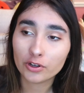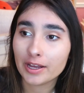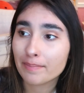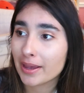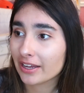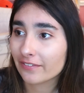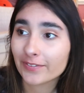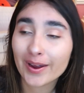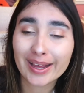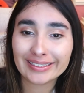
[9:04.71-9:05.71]
for like making
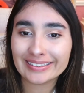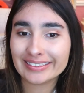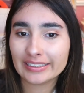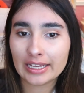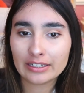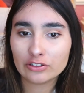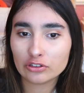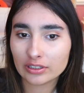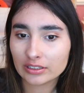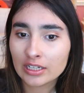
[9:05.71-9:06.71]
friends, and
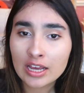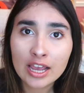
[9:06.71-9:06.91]
just